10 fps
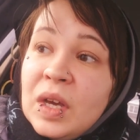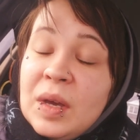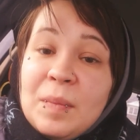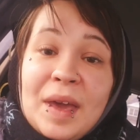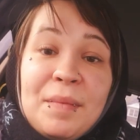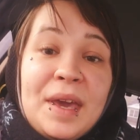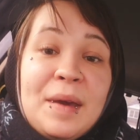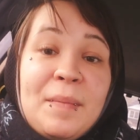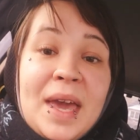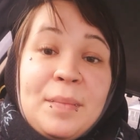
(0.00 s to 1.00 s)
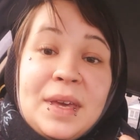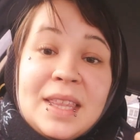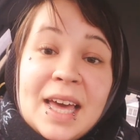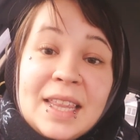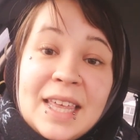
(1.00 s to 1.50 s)
Maybe it may be
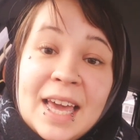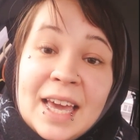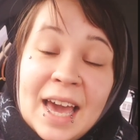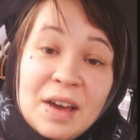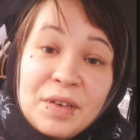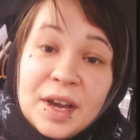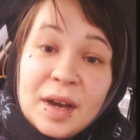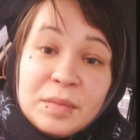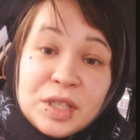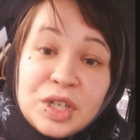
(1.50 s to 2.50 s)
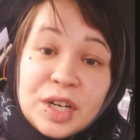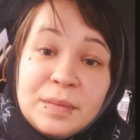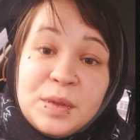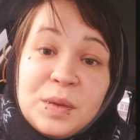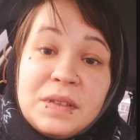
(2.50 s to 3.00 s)
that they haven't come to
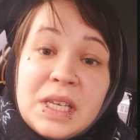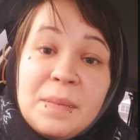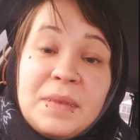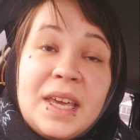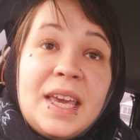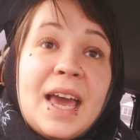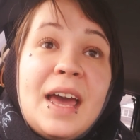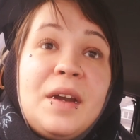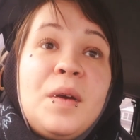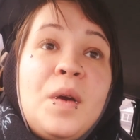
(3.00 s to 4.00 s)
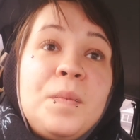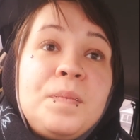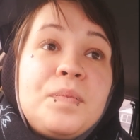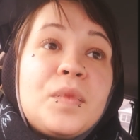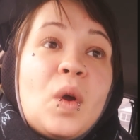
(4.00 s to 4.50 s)
terms with something yet,
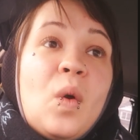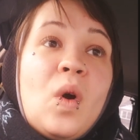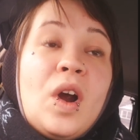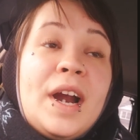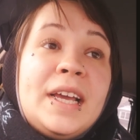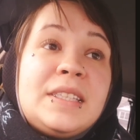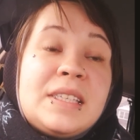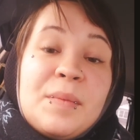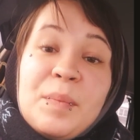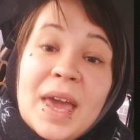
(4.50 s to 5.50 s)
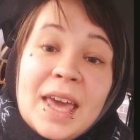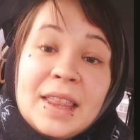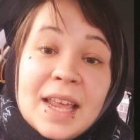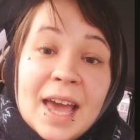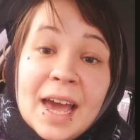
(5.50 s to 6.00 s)
or it's some
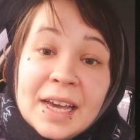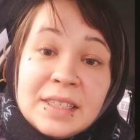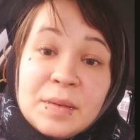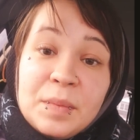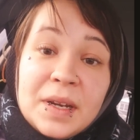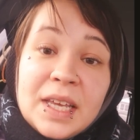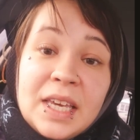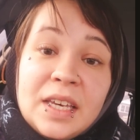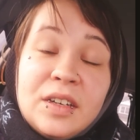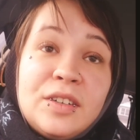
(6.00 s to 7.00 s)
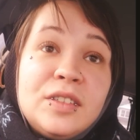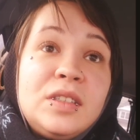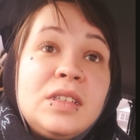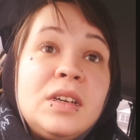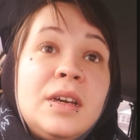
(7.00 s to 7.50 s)
pain that hasn't been healed,